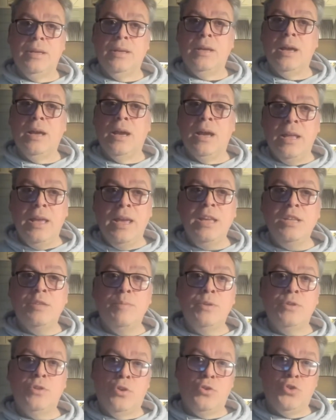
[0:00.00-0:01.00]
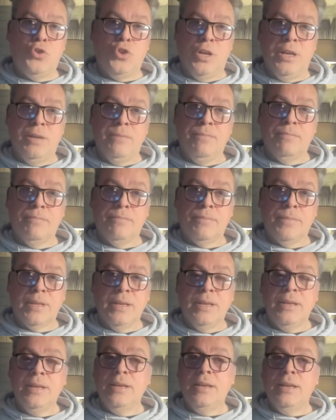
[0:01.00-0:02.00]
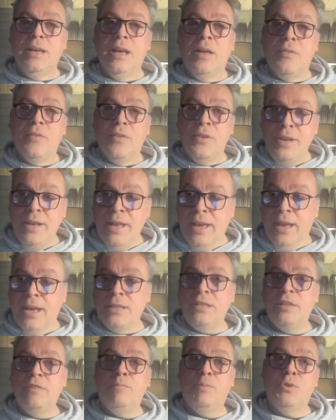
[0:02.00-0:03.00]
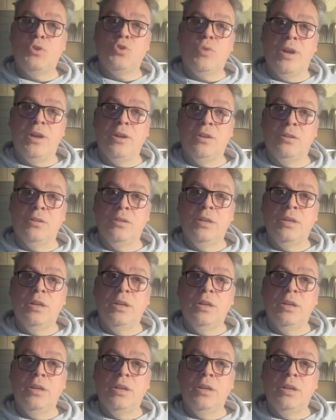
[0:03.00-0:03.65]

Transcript: And it is misogyny and the negative portrayal